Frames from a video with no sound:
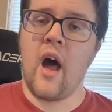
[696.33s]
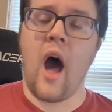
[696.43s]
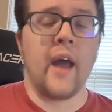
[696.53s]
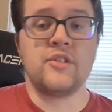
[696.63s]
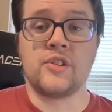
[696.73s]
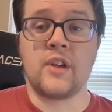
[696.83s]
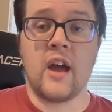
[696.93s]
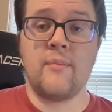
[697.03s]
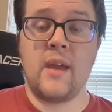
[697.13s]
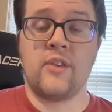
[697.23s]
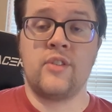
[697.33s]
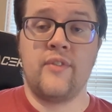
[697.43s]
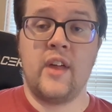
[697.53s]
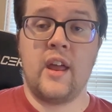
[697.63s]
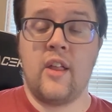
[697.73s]
I just gotta make
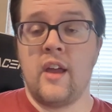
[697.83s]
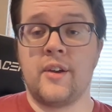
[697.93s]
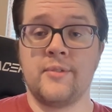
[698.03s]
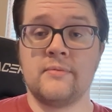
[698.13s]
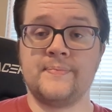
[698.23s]
stuff that I like.